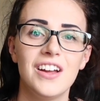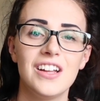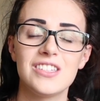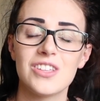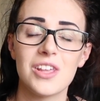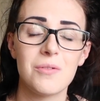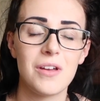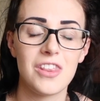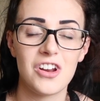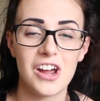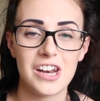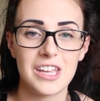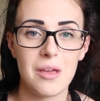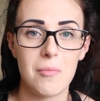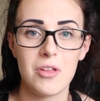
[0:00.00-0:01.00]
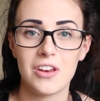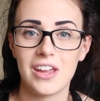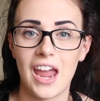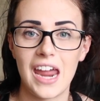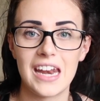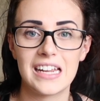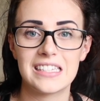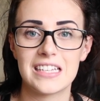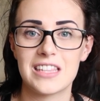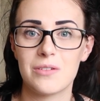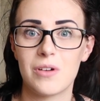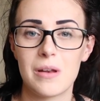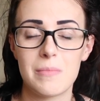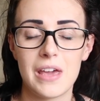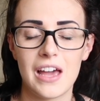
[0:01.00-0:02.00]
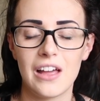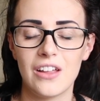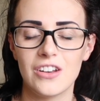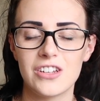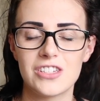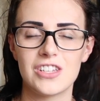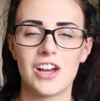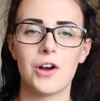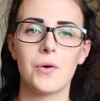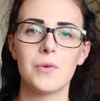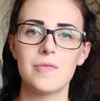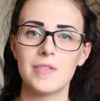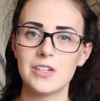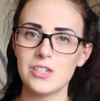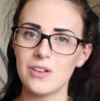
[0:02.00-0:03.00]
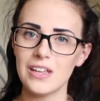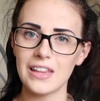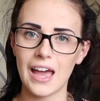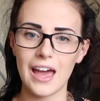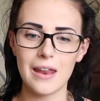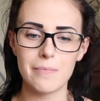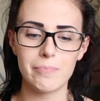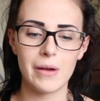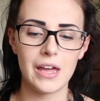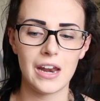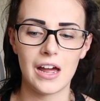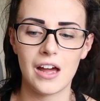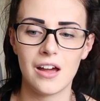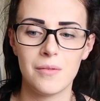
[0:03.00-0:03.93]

It's the only way they know how to communicate is that they want to be held. So we've been doing that, but